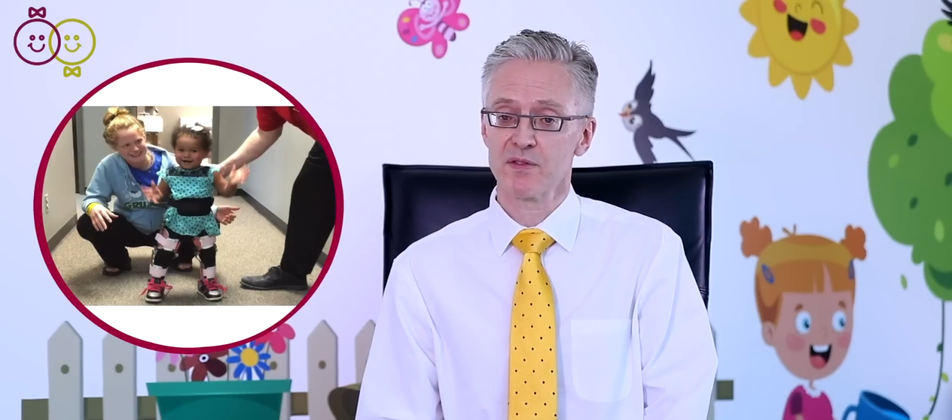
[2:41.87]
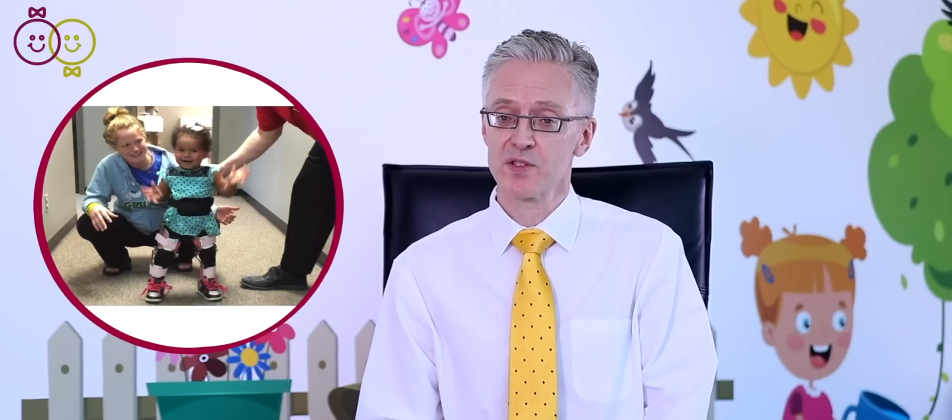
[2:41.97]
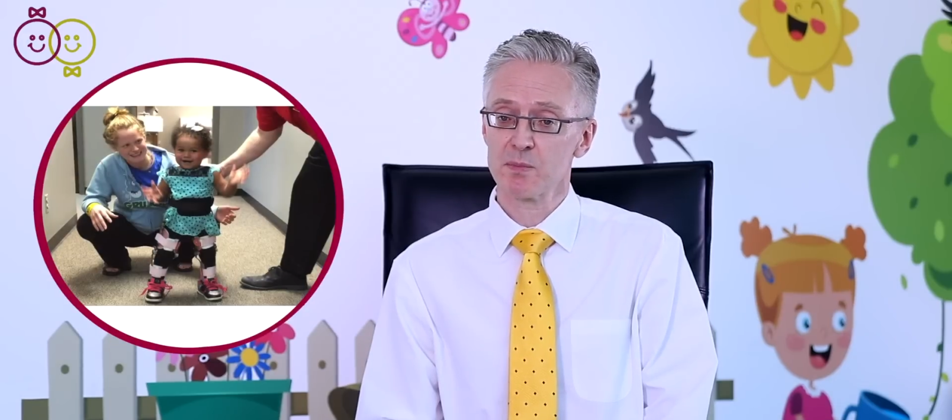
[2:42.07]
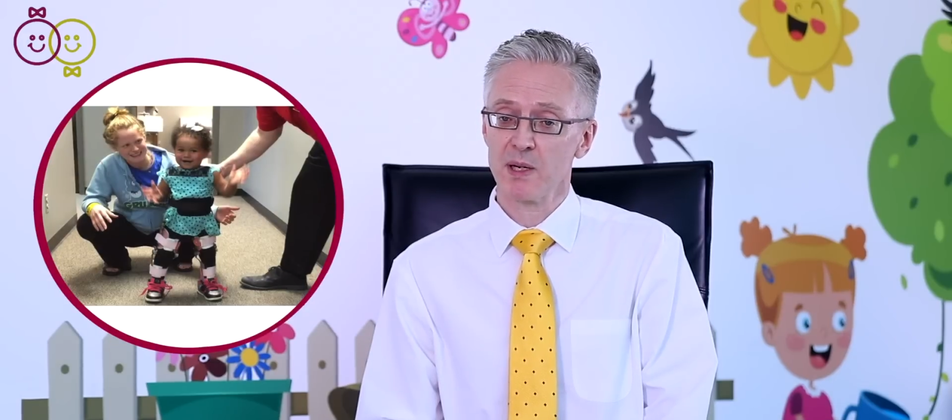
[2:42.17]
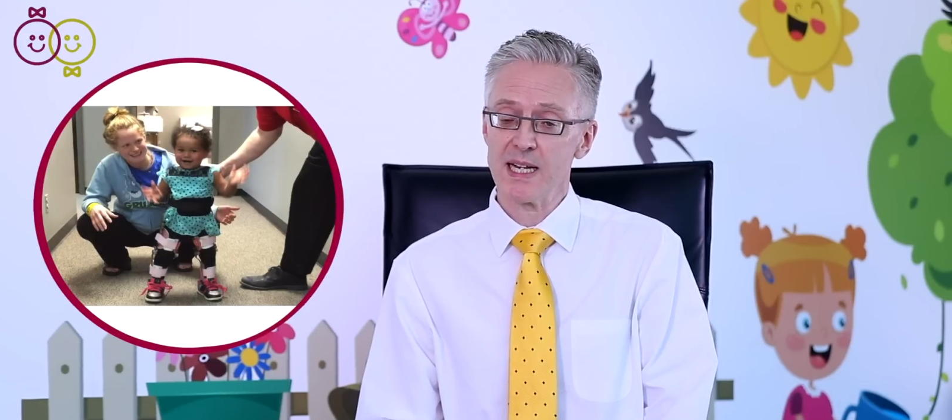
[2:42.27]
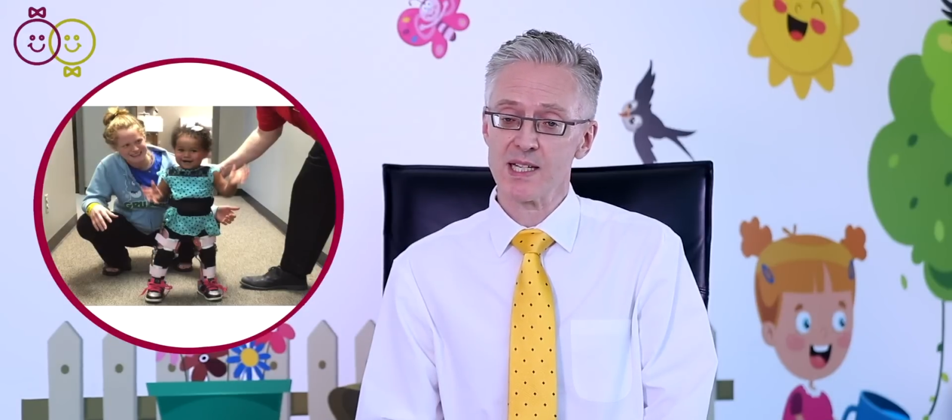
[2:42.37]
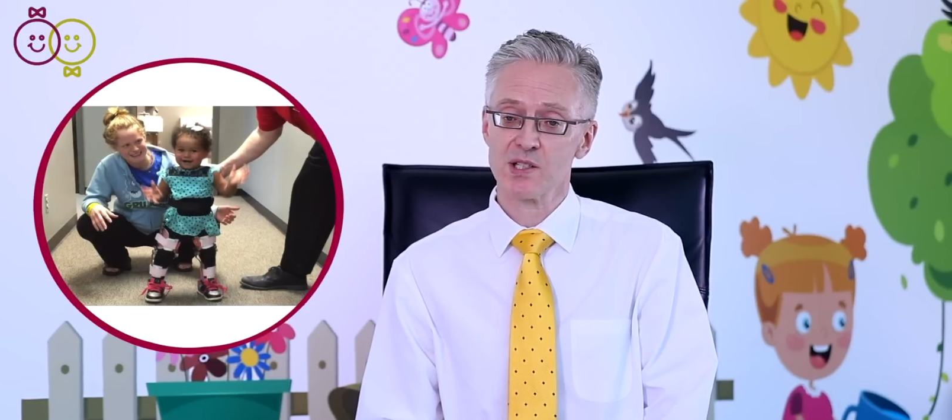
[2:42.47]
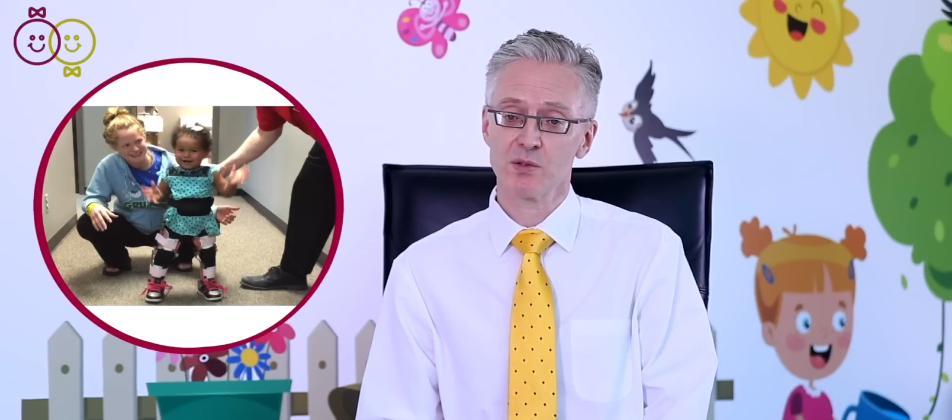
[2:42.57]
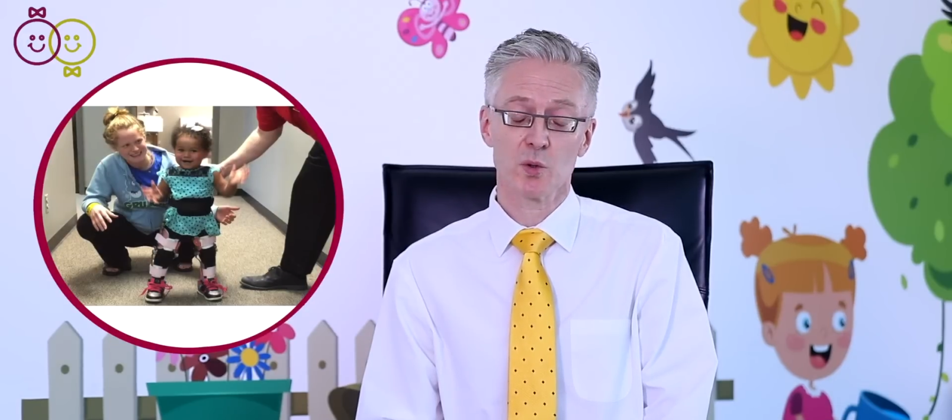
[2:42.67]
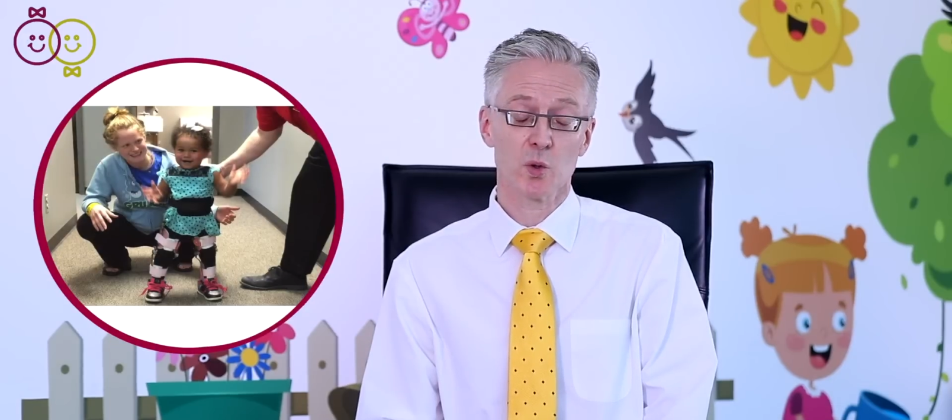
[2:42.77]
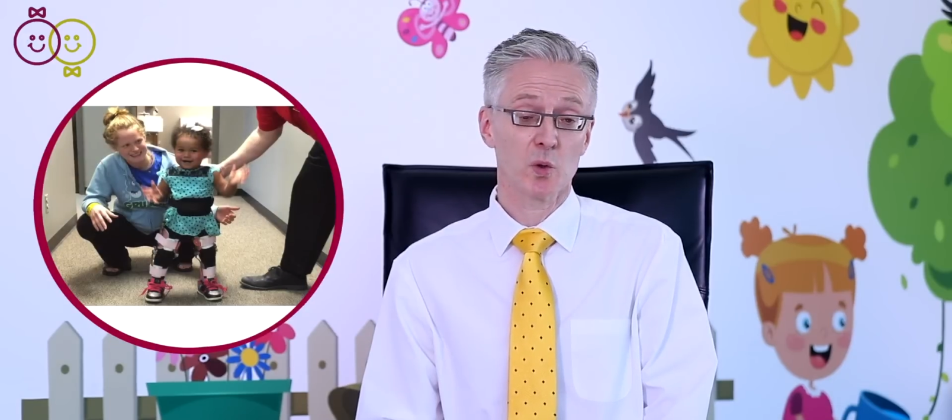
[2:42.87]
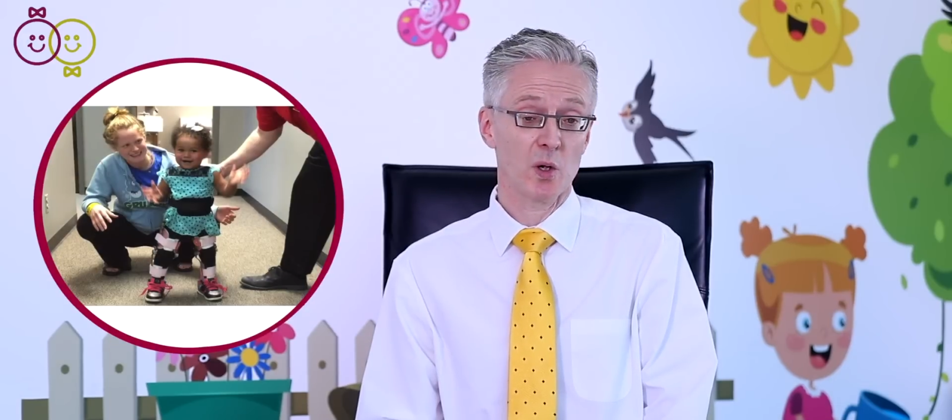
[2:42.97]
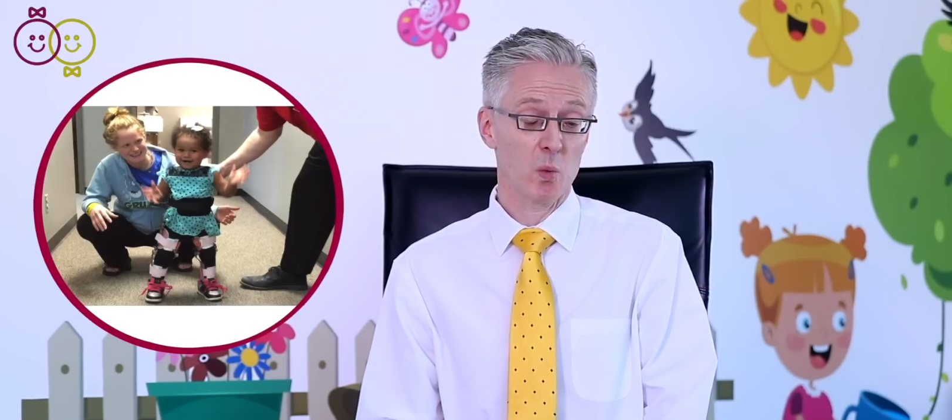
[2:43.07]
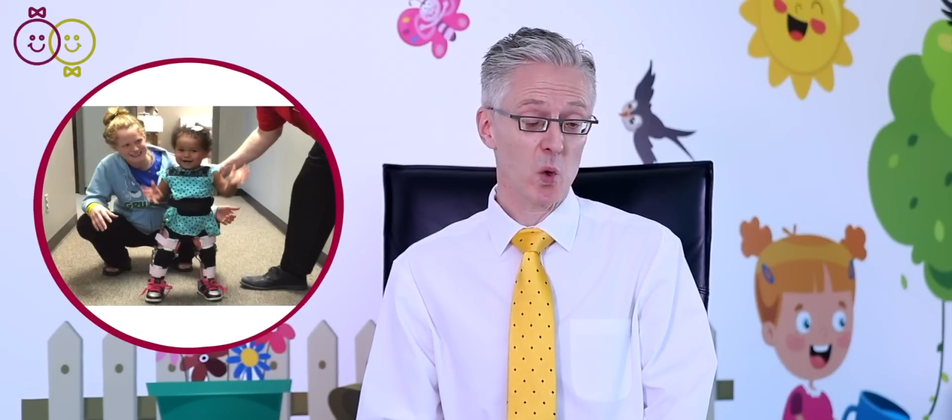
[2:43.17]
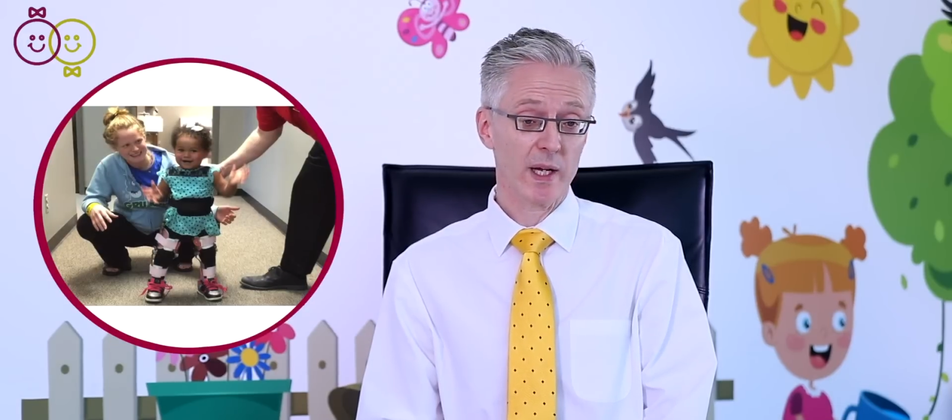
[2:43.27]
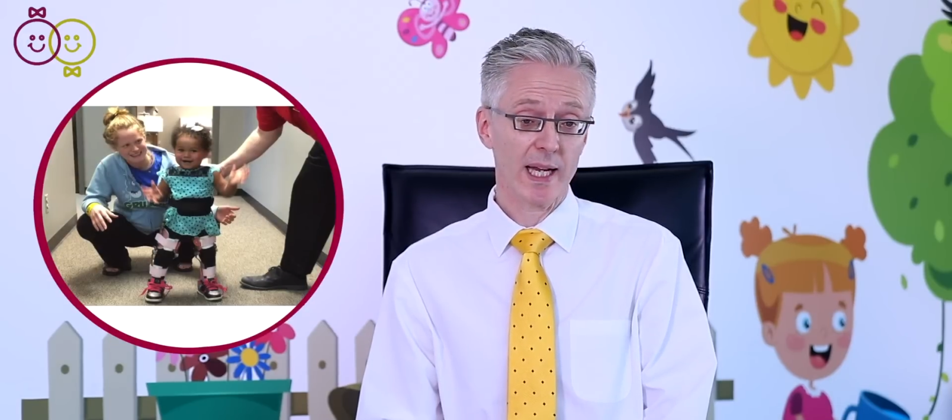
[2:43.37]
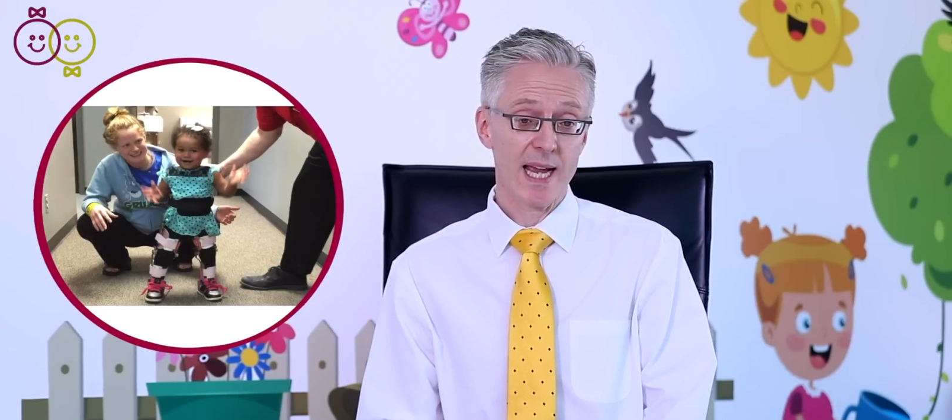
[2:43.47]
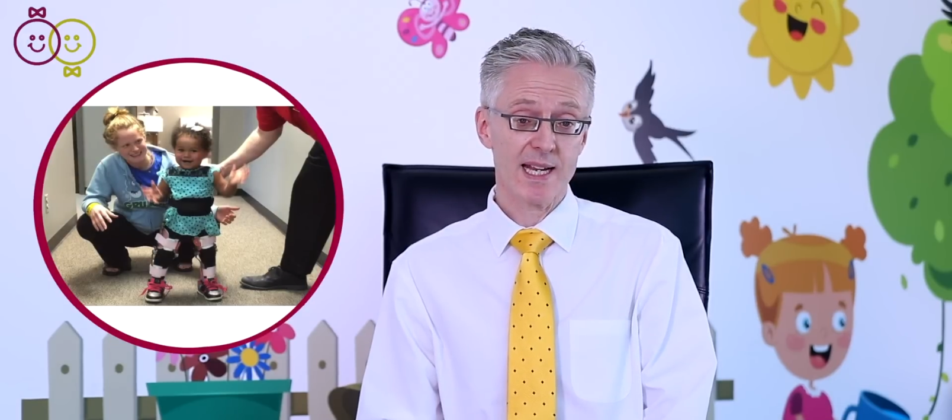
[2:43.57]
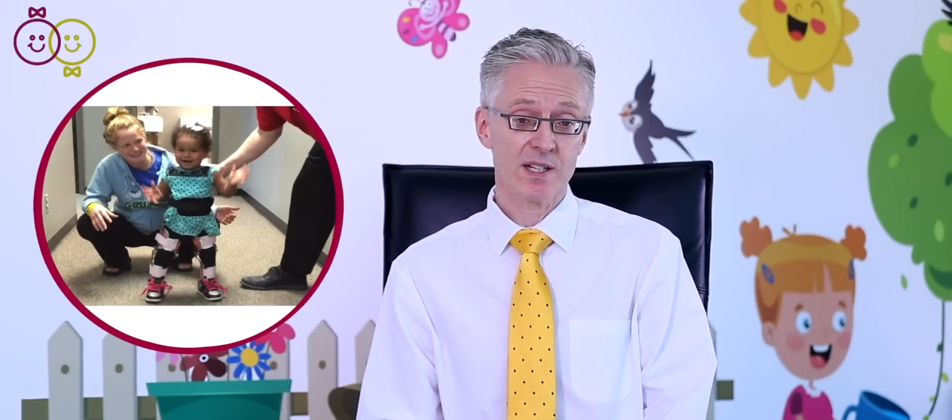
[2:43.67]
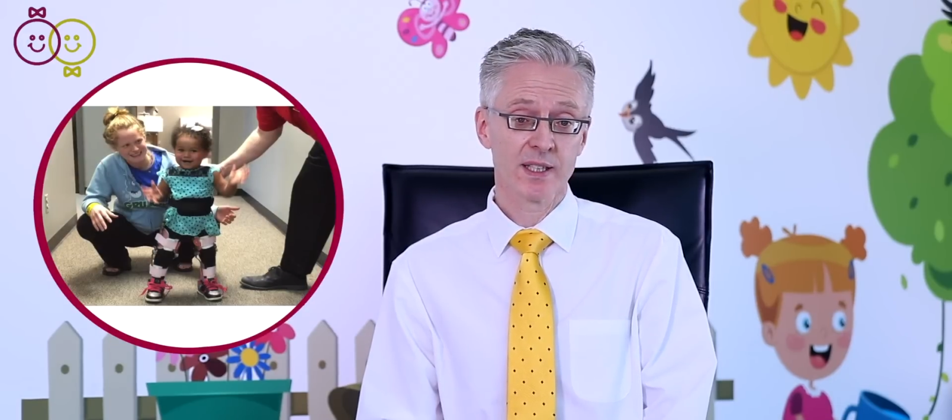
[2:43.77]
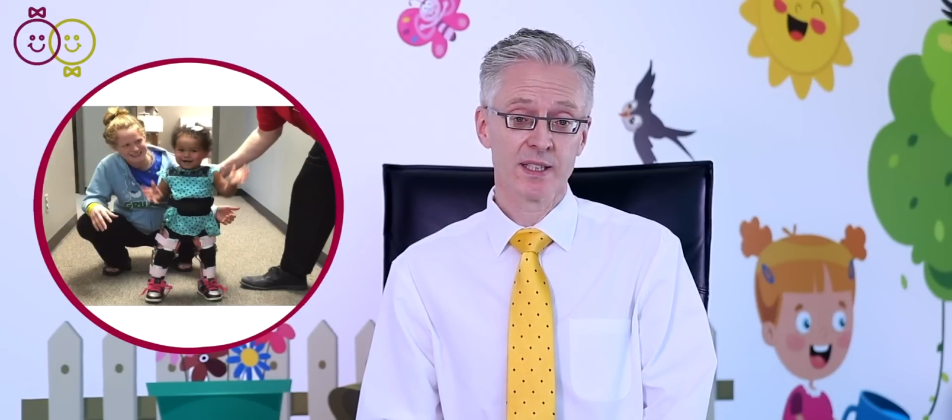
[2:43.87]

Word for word: splint or a walking aid